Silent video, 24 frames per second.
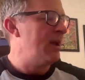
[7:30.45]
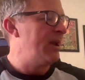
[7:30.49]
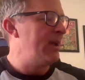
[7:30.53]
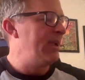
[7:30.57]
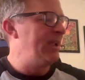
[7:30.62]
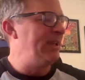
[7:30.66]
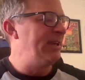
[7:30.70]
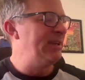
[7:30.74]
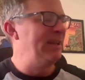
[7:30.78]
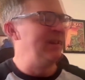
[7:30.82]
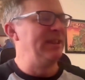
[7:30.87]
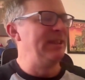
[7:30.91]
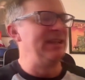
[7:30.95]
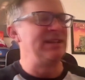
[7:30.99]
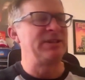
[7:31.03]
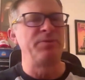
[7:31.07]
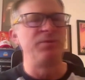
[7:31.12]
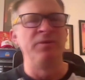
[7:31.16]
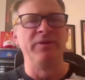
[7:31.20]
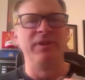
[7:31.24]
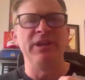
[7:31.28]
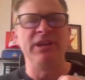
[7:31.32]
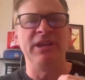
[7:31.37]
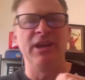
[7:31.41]
He did this
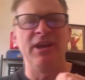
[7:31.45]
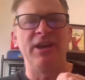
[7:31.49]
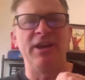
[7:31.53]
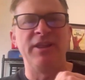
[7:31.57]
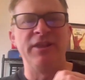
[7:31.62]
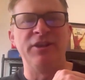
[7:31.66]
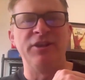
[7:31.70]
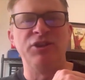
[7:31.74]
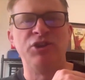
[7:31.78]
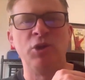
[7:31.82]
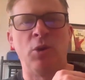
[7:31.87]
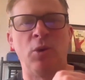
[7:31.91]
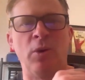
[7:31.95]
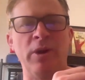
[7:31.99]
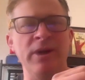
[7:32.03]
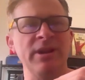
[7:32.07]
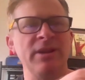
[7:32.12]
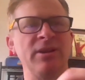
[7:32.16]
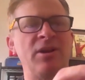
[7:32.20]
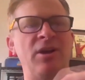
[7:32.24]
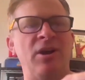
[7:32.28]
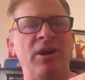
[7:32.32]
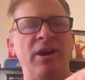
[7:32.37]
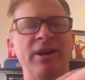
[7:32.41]
with the
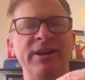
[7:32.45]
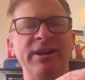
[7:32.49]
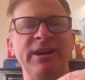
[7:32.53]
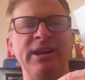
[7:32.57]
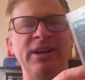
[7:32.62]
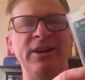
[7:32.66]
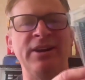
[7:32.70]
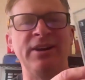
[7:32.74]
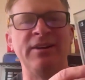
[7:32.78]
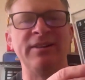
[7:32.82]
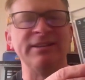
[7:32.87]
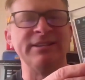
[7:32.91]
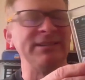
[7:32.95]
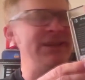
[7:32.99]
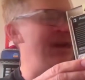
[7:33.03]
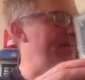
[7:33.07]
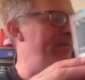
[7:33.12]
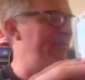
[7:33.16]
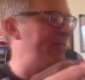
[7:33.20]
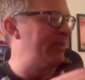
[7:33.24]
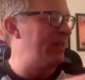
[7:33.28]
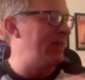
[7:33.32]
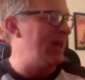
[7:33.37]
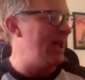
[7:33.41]
Jordan card here, the
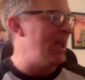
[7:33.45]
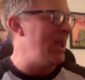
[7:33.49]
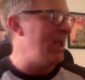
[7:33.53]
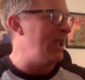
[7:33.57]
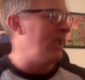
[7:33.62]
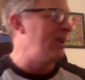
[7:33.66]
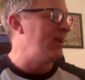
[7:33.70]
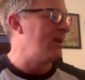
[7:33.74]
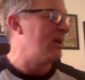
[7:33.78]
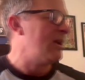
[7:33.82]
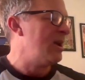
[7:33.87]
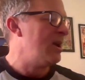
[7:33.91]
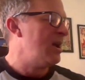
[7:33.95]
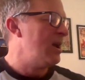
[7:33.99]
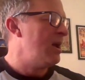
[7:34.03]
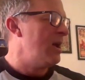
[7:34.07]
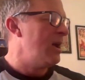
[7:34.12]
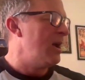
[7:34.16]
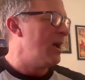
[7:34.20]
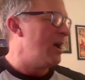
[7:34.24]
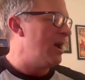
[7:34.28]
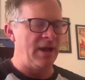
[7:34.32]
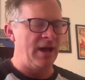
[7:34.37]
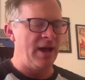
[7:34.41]
same thing.
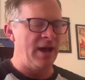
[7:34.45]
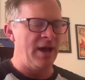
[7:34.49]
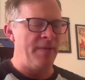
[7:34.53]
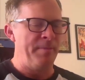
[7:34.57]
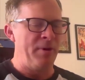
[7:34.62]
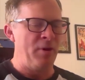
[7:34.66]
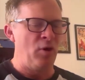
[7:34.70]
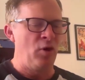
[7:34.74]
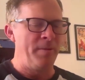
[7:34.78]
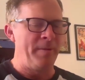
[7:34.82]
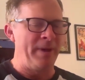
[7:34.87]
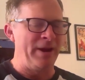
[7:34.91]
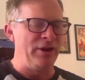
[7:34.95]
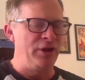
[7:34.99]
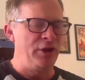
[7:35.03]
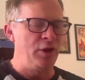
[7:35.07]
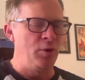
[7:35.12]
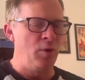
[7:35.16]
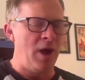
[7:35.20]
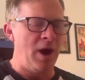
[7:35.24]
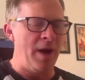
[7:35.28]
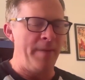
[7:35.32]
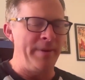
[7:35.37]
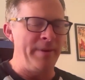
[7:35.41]
One of my
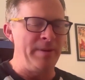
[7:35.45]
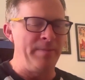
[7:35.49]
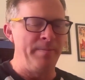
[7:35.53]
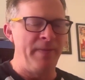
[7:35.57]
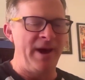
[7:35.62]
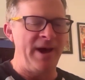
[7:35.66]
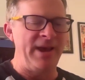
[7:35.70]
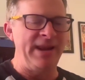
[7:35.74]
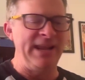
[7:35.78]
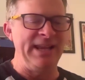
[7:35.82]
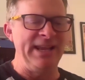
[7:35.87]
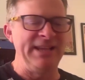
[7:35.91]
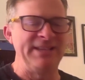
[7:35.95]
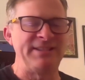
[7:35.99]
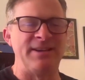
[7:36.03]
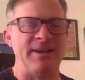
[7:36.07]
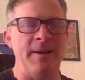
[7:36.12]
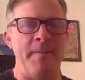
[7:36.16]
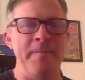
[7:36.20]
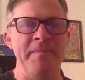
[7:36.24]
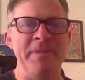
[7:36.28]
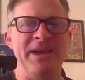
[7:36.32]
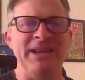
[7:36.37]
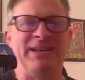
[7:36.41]
new hobby buddies,
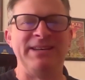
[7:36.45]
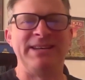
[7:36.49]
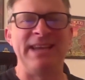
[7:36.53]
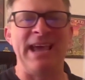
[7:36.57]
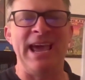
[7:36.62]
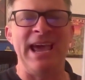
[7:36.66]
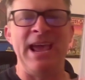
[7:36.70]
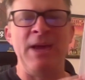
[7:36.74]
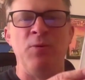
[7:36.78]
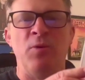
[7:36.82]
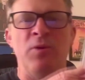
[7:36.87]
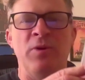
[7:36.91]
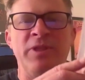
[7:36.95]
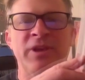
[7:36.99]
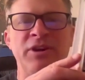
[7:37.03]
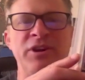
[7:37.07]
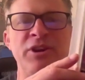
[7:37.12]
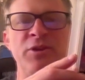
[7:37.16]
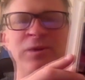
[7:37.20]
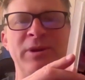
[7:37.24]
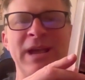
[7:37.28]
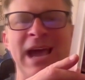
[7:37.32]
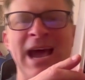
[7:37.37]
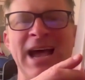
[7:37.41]
Demente, when the
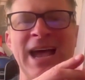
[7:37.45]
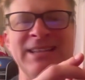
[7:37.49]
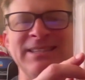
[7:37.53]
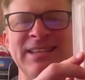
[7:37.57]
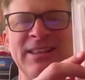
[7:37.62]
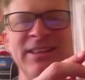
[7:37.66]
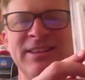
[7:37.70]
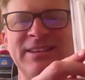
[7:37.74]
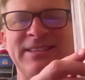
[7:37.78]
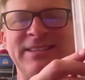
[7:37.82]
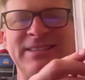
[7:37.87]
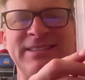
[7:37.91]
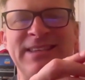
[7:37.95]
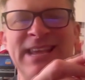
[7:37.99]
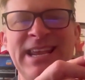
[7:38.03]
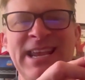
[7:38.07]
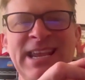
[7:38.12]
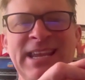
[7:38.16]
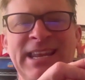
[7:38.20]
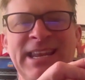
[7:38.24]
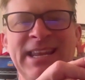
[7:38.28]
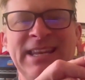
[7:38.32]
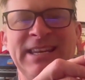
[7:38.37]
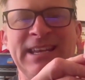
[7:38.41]
new guy's in the
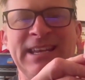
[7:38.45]
scene, he